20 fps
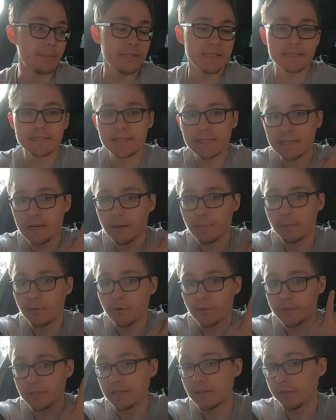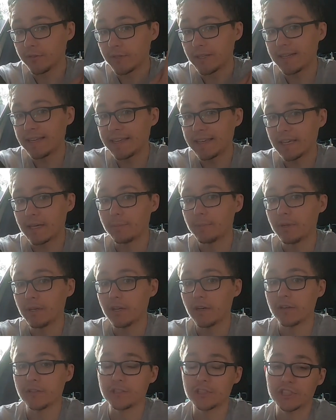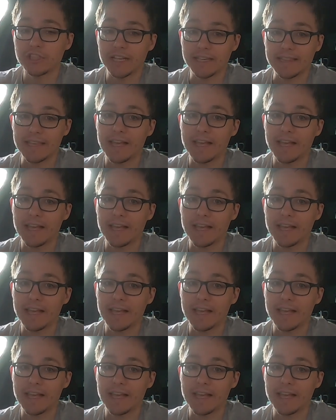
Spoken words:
please click up on the link below to check